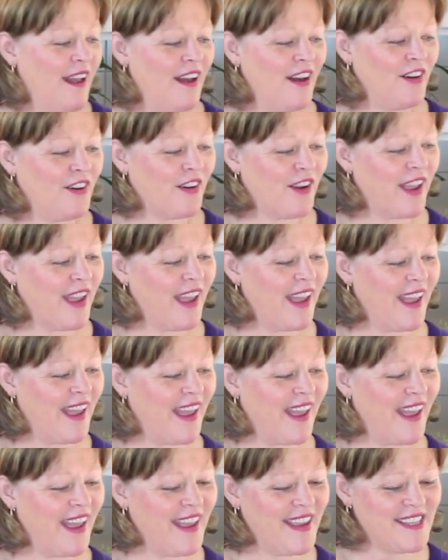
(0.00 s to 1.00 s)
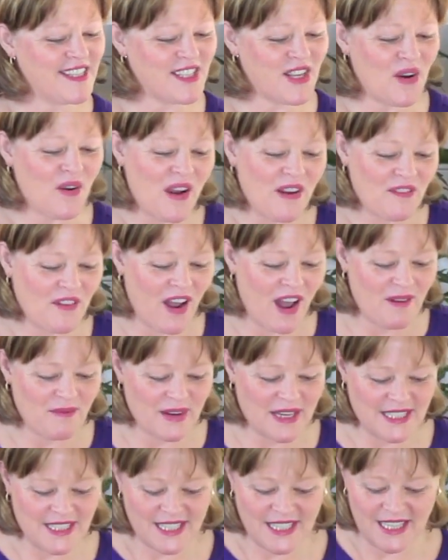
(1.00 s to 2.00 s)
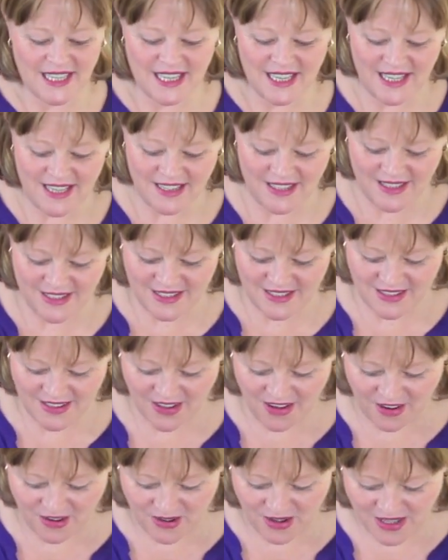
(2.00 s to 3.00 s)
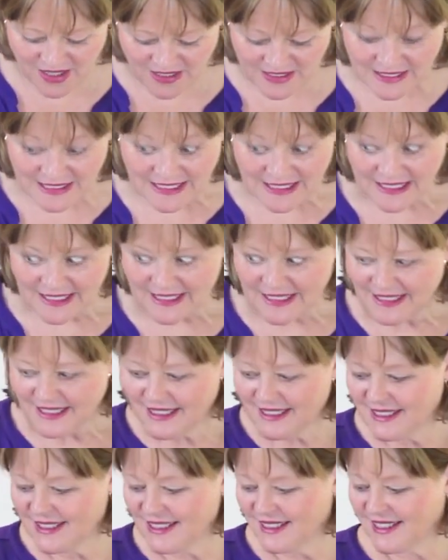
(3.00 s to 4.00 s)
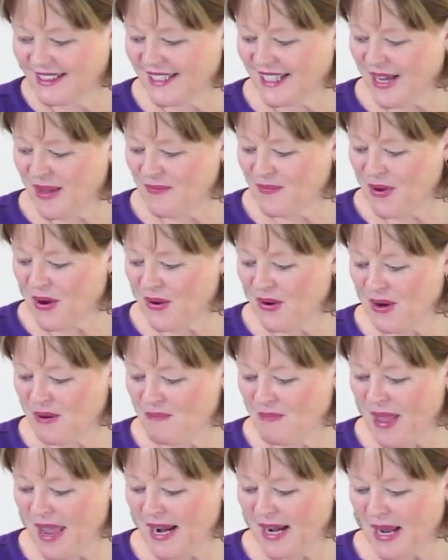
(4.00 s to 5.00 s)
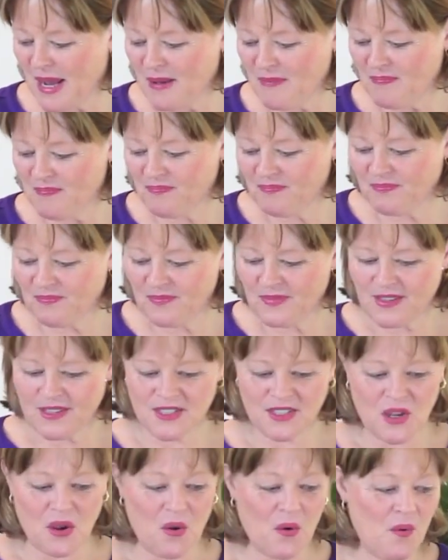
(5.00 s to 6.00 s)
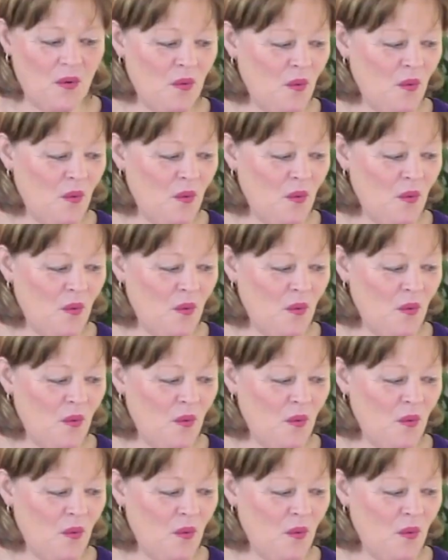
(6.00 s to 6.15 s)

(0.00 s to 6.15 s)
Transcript: okay, so I've got my tea already made up. So